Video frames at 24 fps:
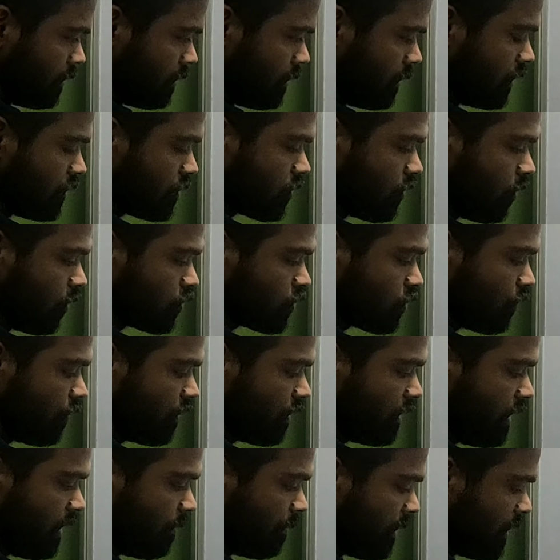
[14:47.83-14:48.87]
This goes over
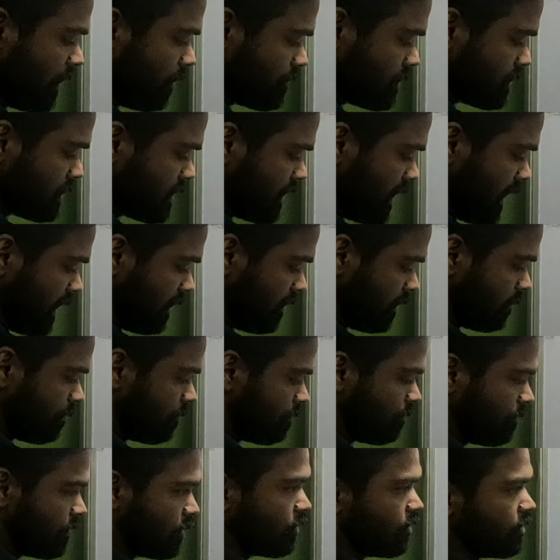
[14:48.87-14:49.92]
there and becomes tan,
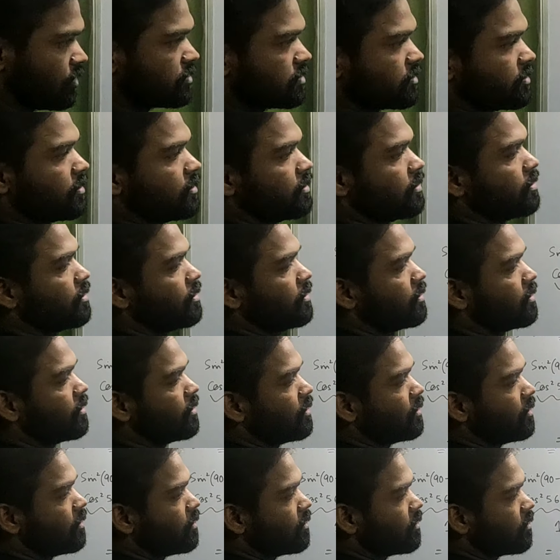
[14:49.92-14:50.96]
because
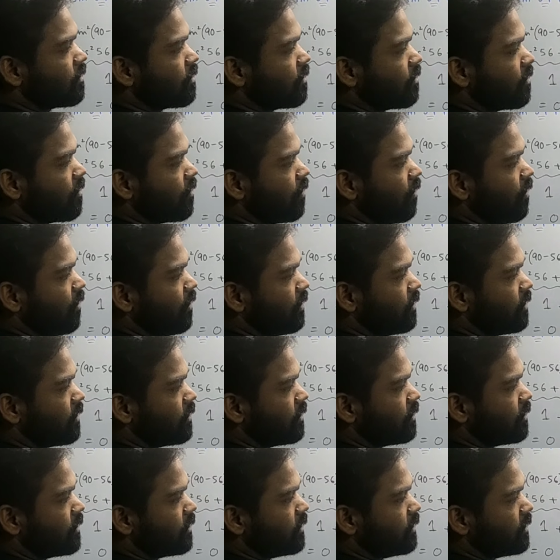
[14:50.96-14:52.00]
cot
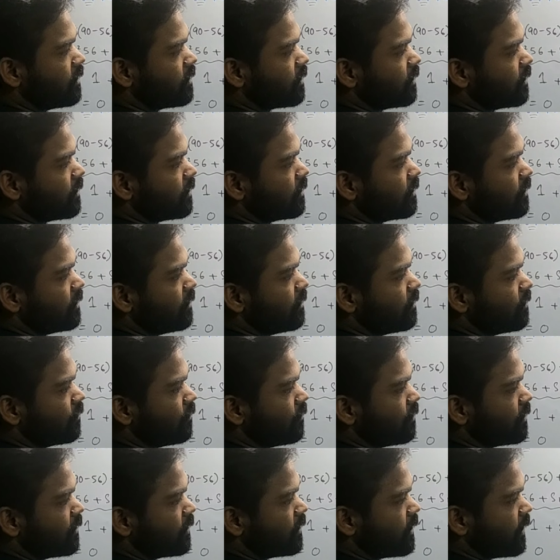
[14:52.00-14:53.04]
theta
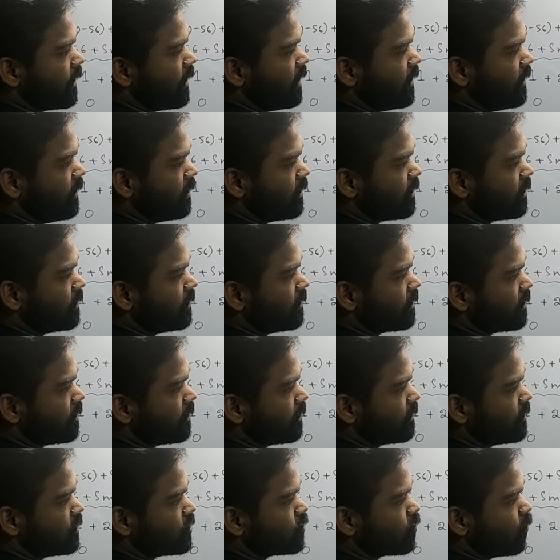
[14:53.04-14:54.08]
into tan theta
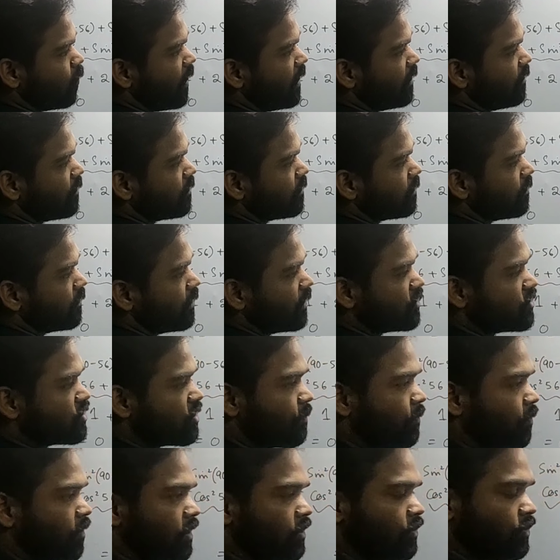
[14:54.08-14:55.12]
is 1. They are
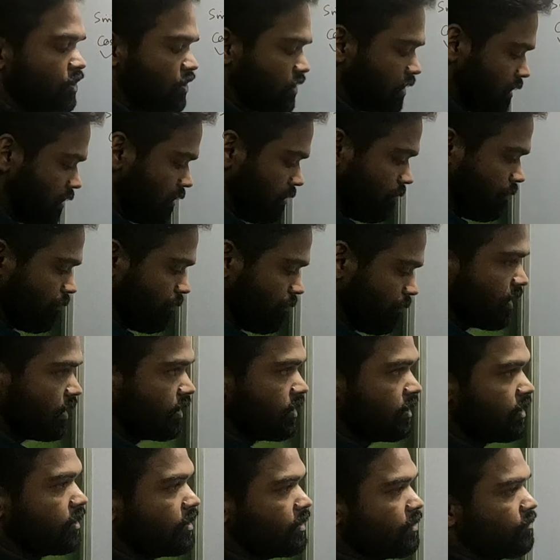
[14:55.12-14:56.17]
reciprocal to each other,
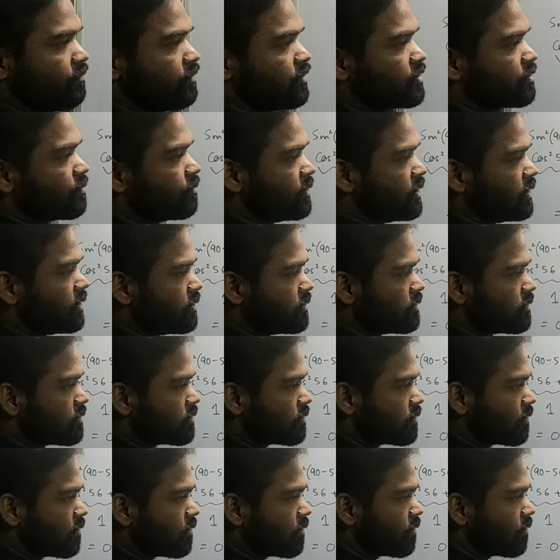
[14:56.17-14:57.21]
which means
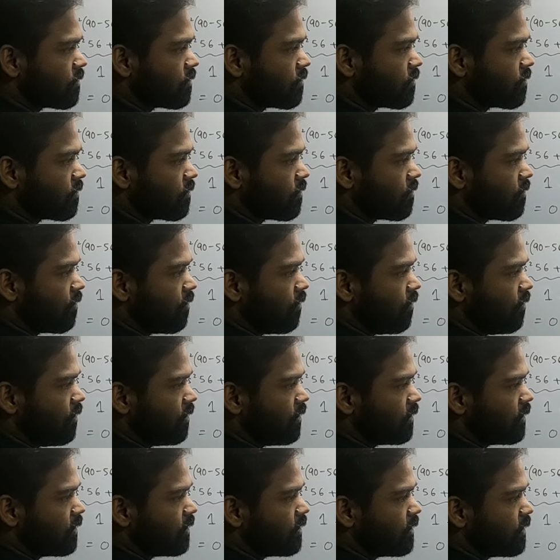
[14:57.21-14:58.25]
cot
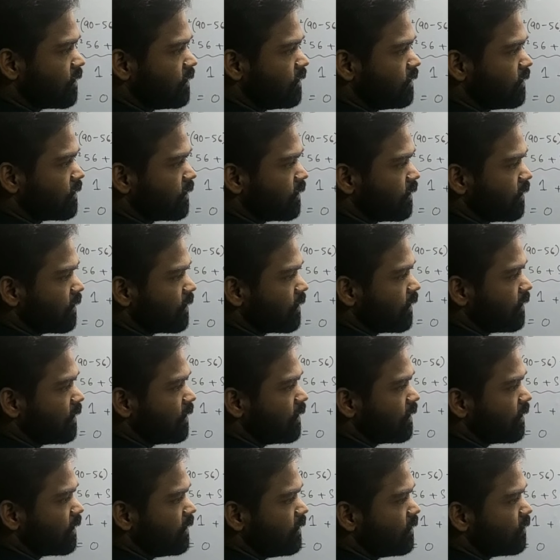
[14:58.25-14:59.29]
theta, can I
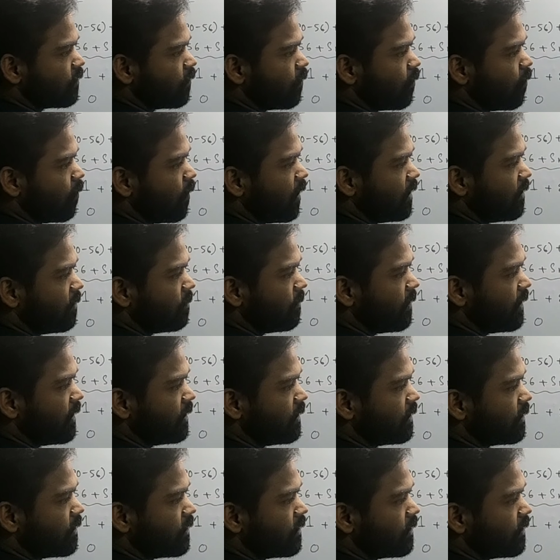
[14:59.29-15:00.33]
write 1 by
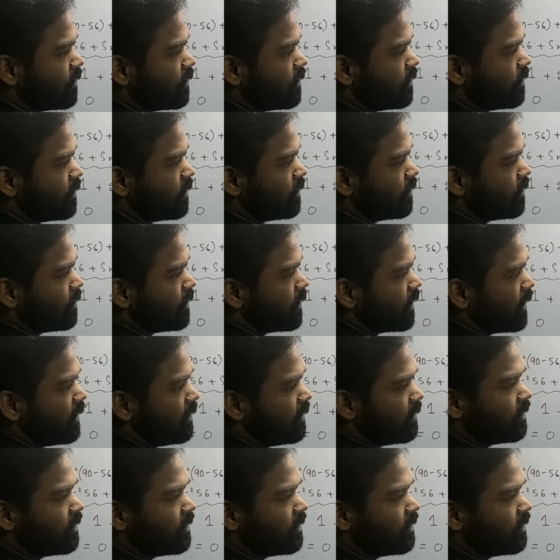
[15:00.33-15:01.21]
tan